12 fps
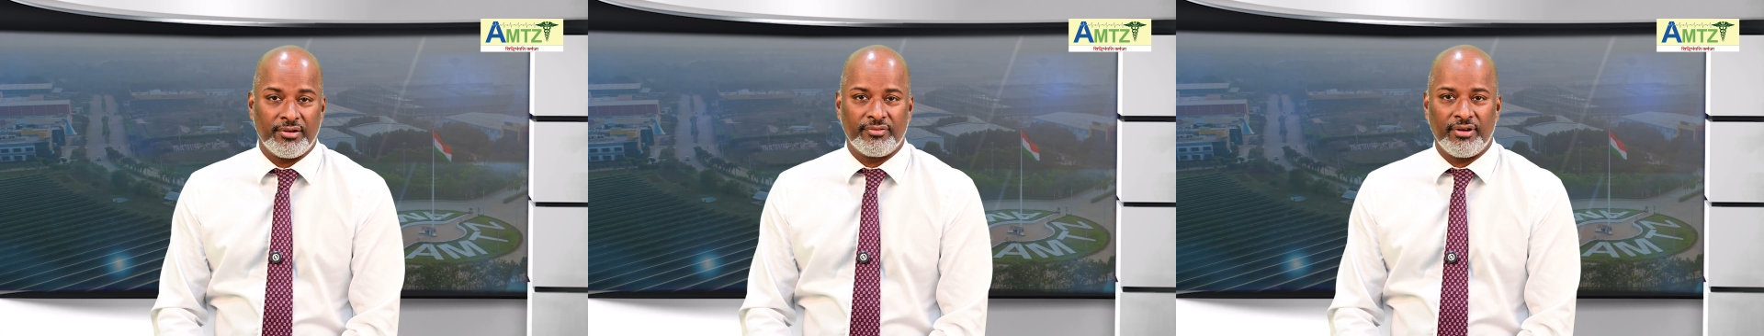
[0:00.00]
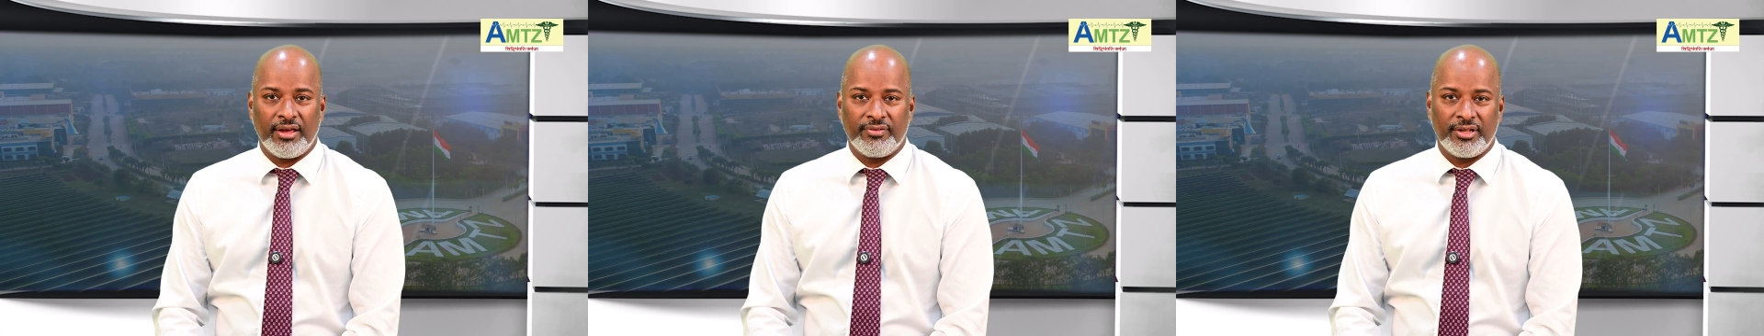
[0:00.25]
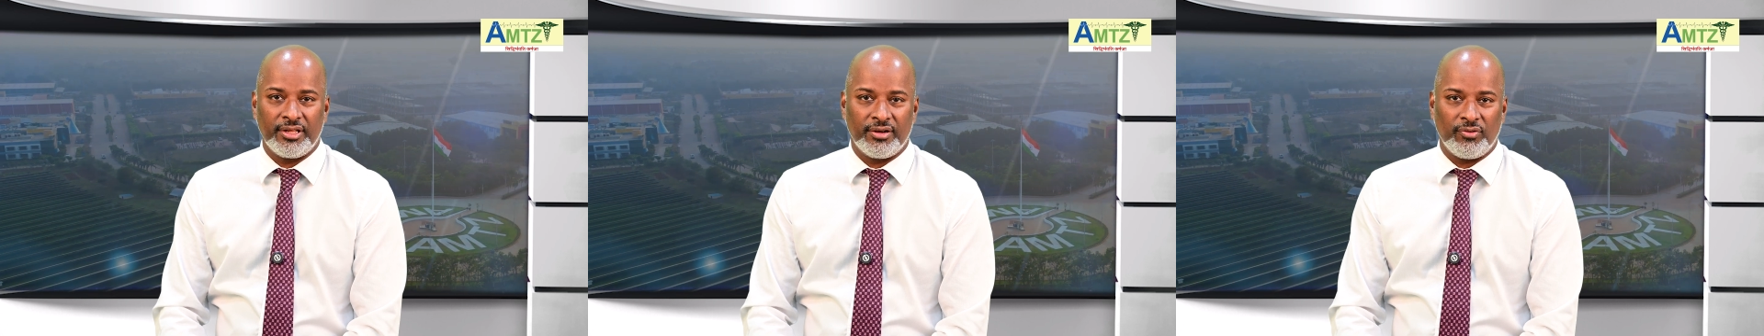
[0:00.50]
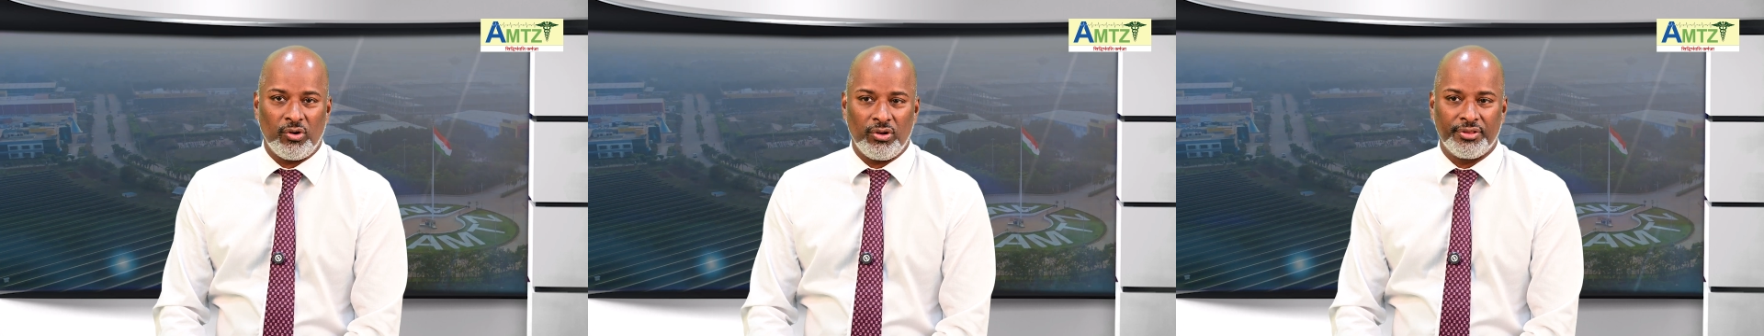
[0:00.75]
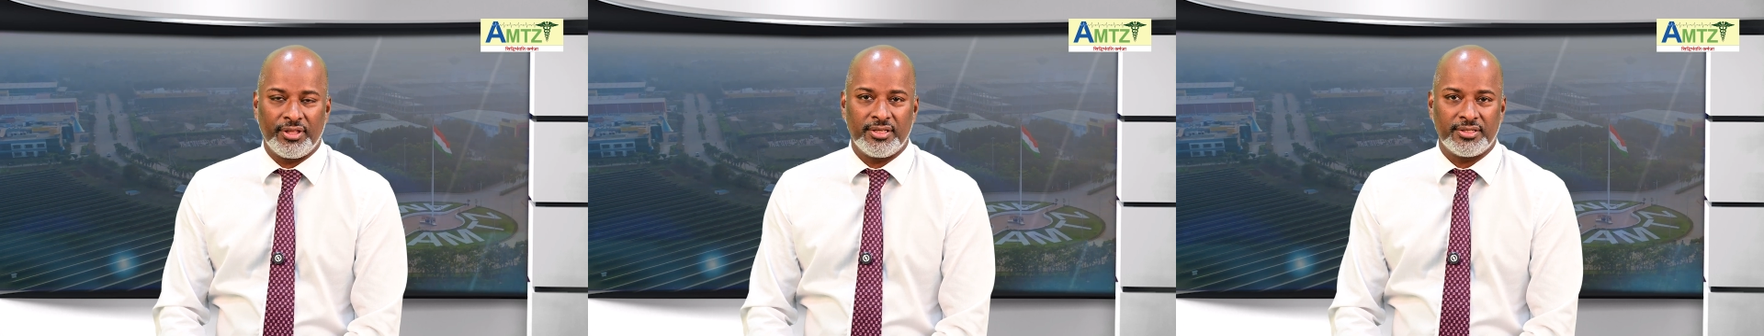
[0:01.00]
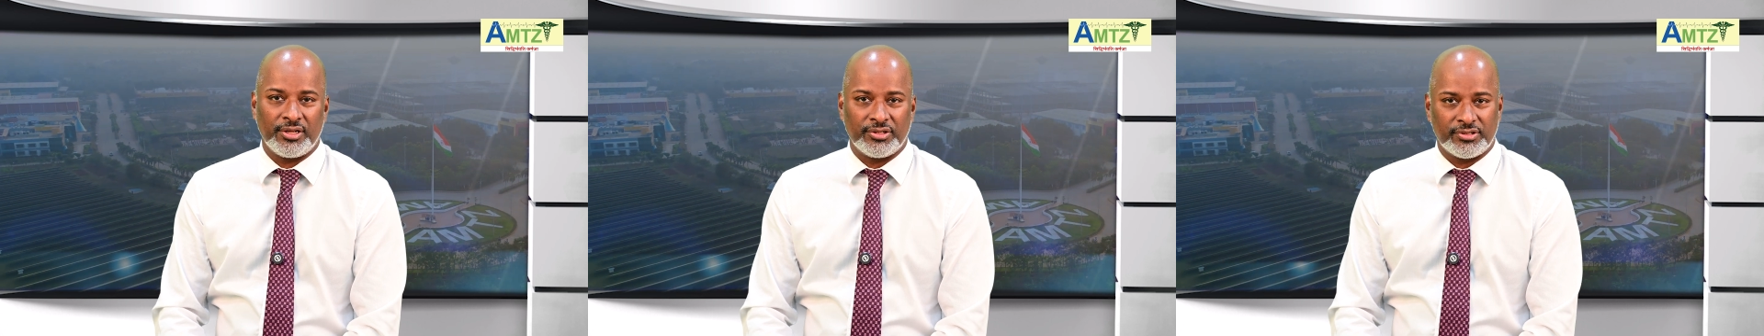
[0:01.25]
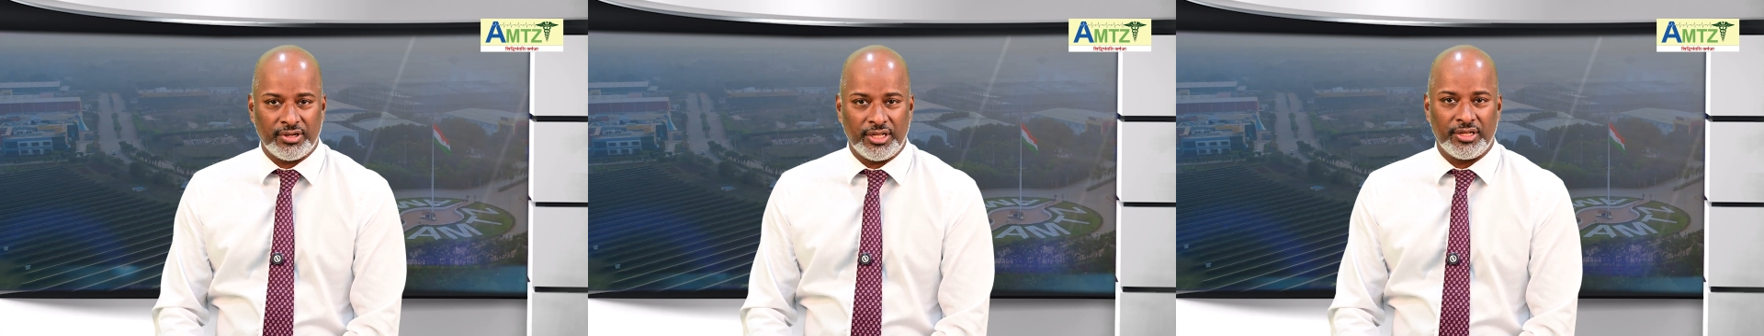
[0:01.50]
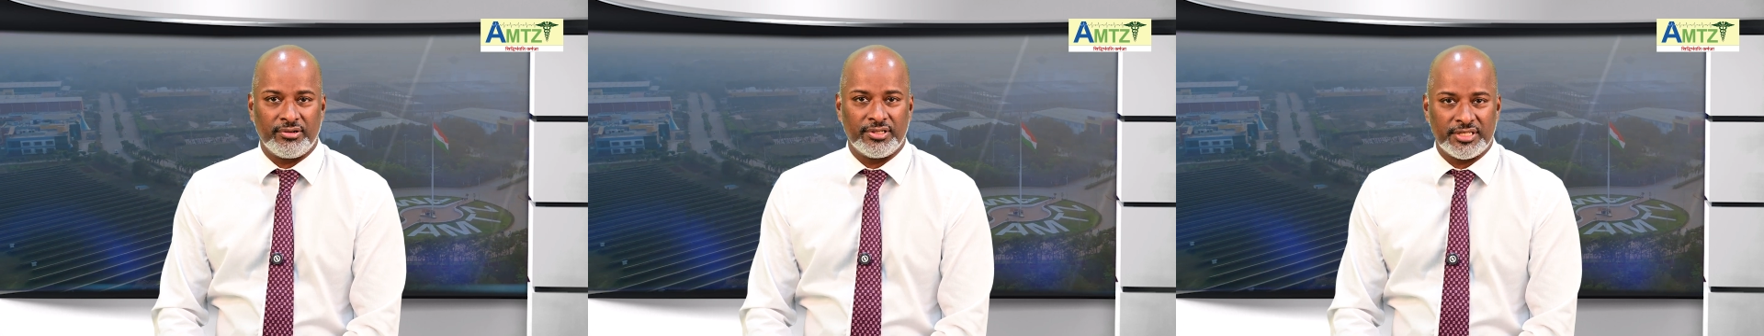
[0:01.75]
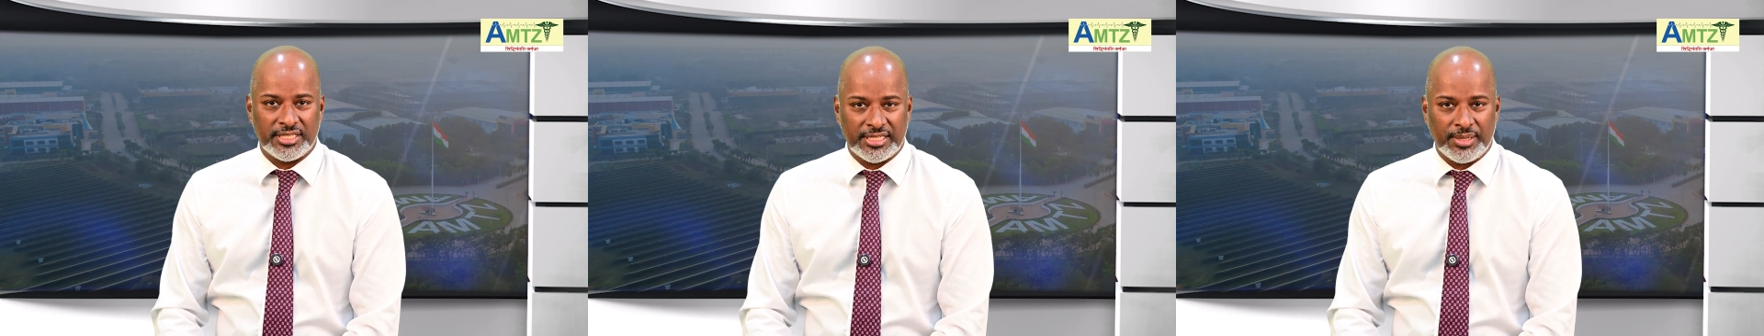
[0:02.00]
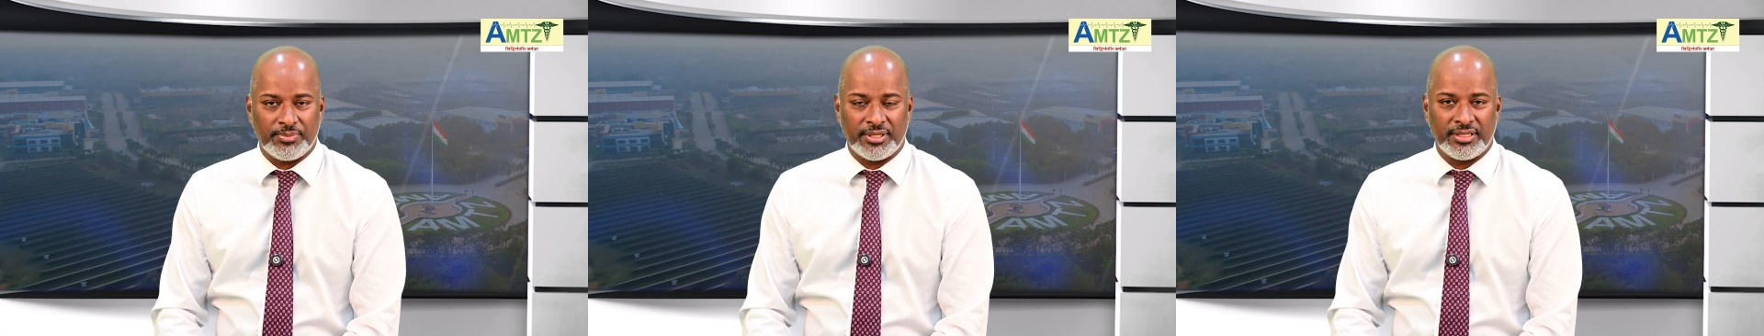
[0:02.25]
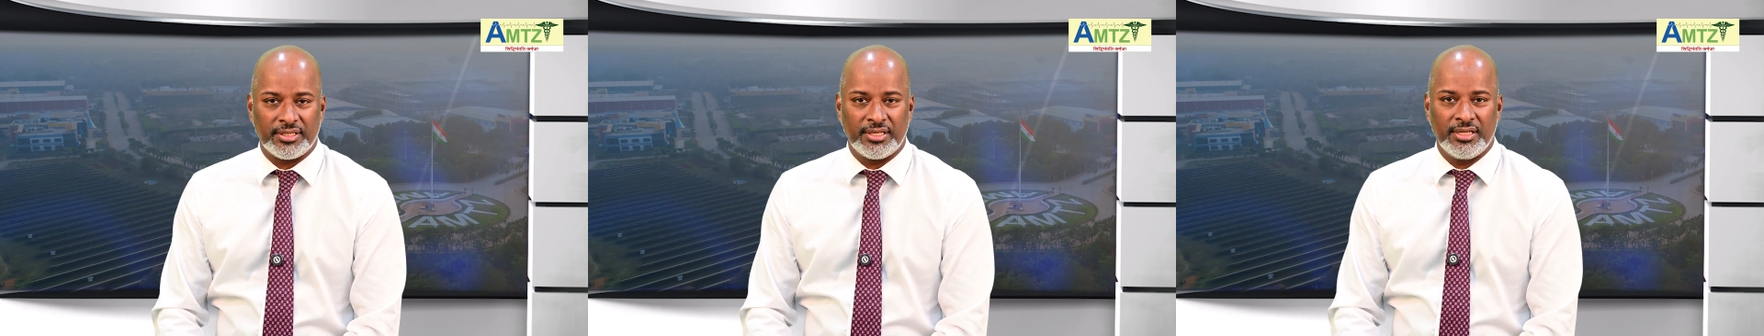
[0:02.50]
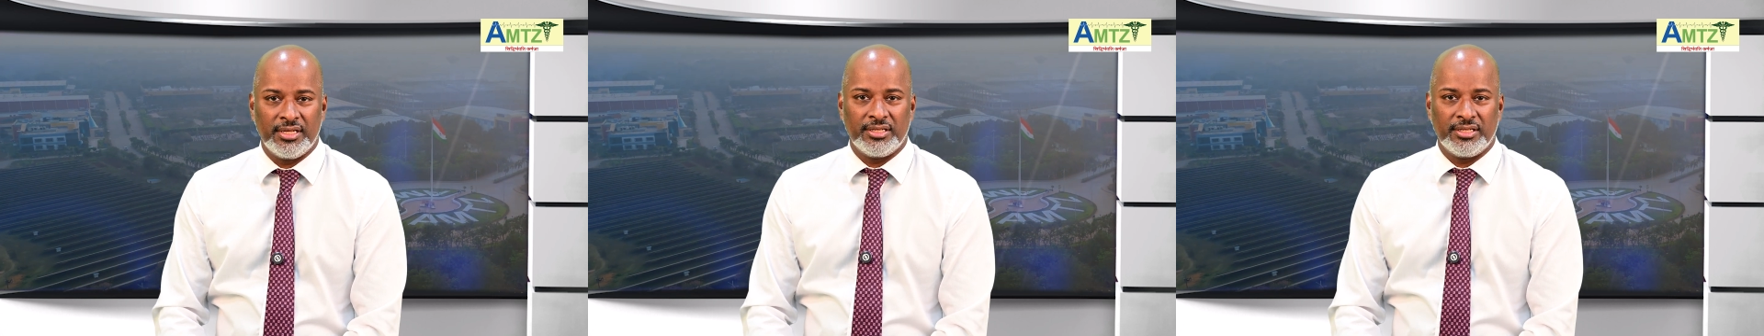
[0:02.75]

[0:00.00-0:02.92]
of gravity of all things that Australia is attempting